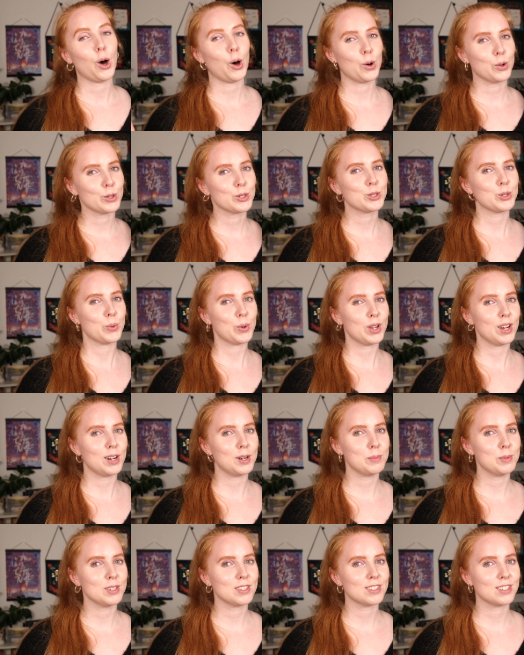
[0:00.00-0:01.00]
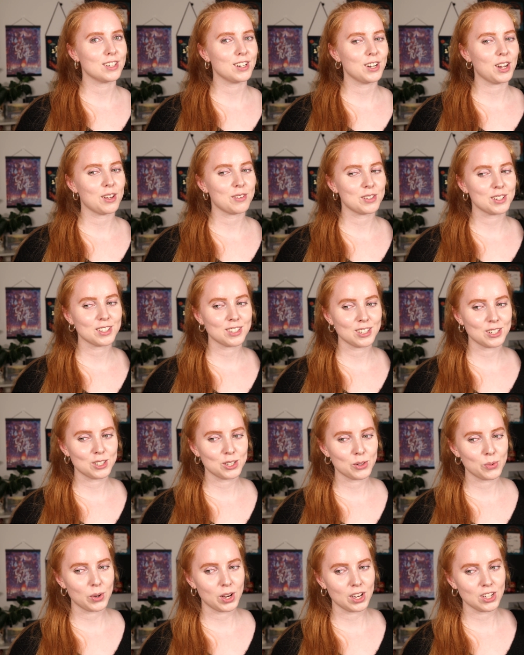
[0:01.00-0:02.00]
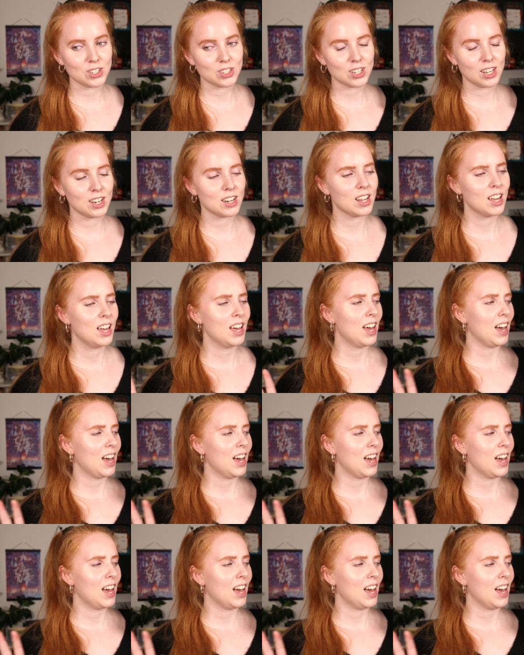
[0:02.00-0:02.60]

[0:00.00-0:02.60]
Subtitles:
Also an enemies to lovers situation.